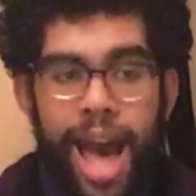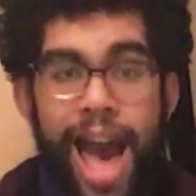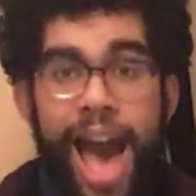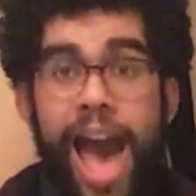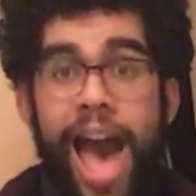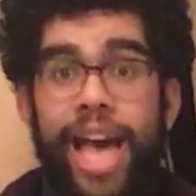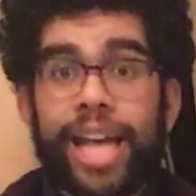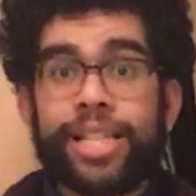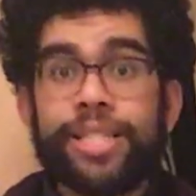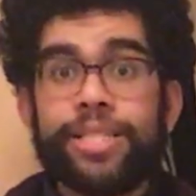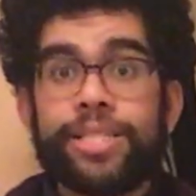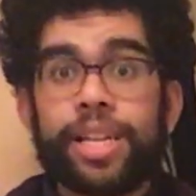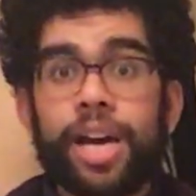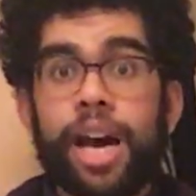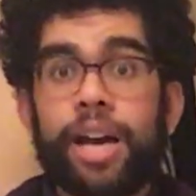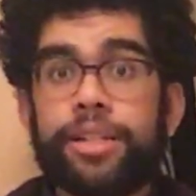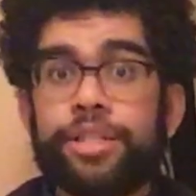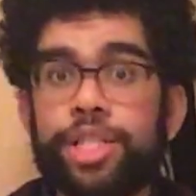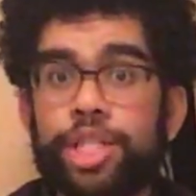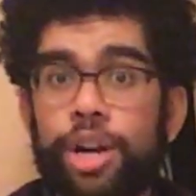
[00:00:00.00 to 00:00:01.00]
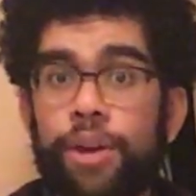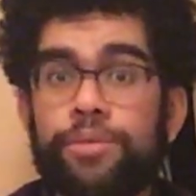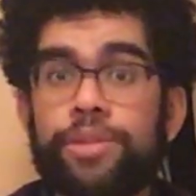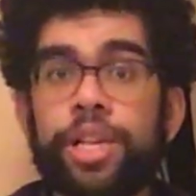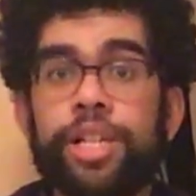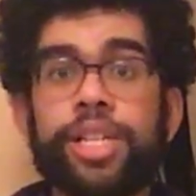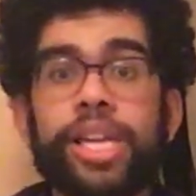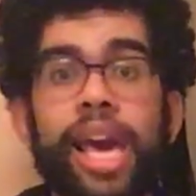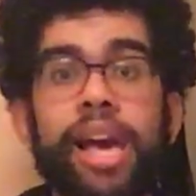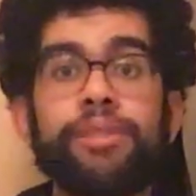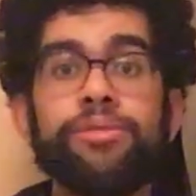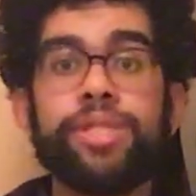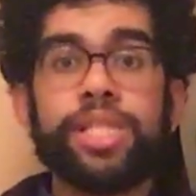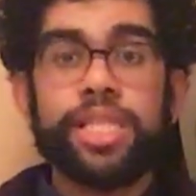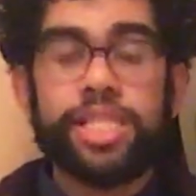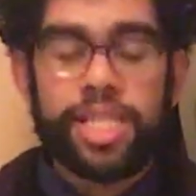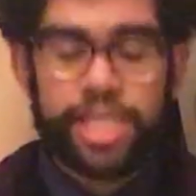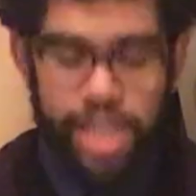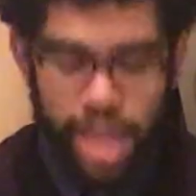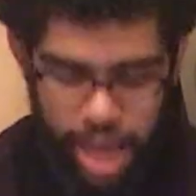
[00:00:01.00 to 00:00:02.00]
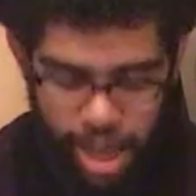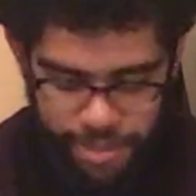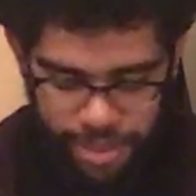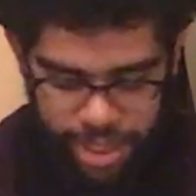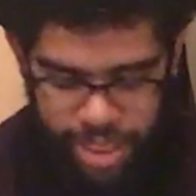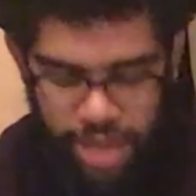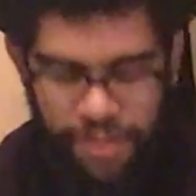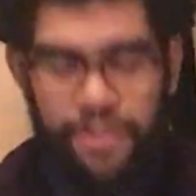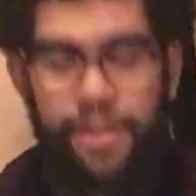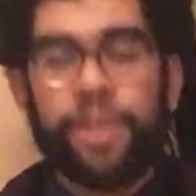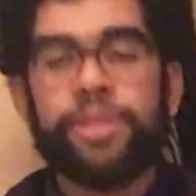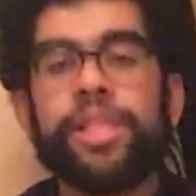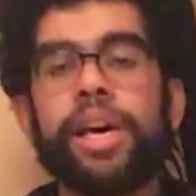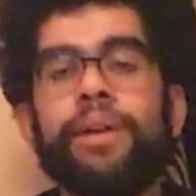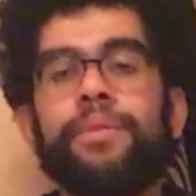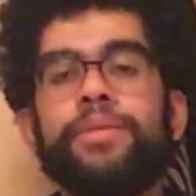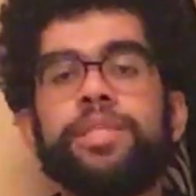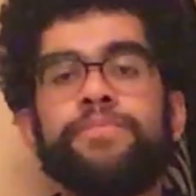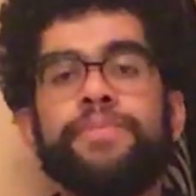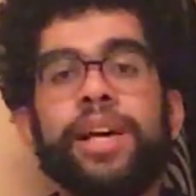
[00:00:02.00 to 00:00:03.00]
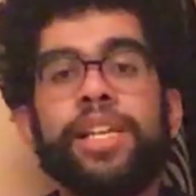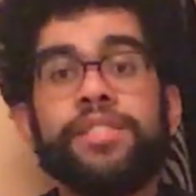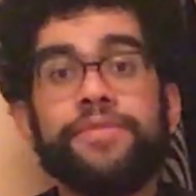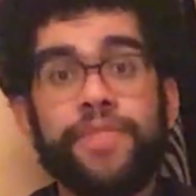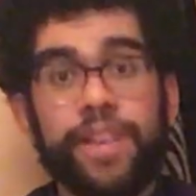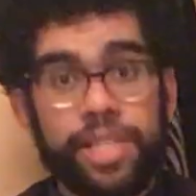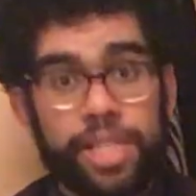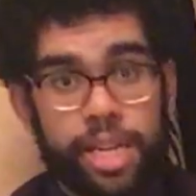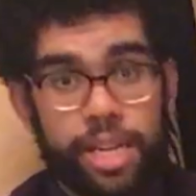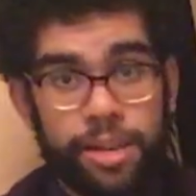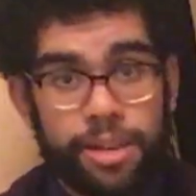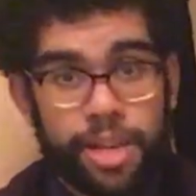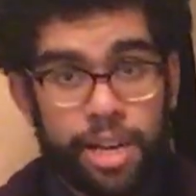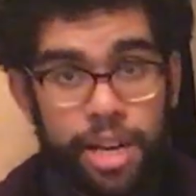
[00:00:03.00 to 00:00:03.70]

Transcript: and I chose a Celtic design because I felt that was best fitting.